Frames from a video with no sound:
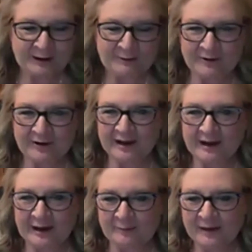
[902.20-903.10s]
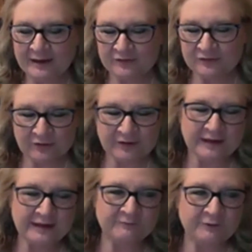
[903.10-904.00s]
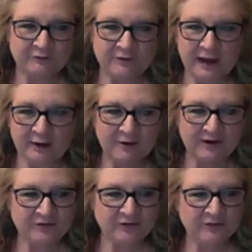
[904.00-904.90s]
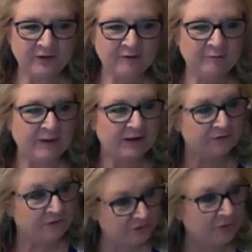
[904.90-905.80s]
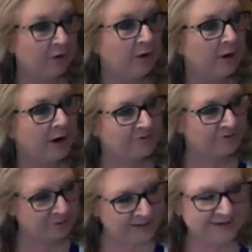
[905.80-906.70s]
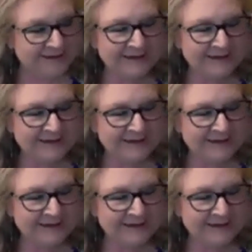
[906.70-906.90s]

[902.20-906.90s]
Well, um, certainly, if you've got questions of my sister or of me,